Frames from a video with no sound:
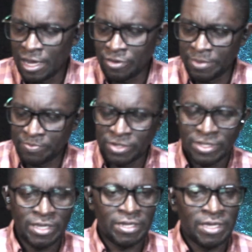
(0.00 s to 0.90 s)
I remember
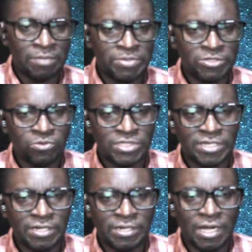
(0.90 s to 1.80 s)
in episode
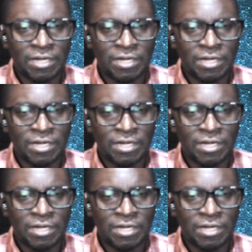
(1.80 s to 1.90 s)
10,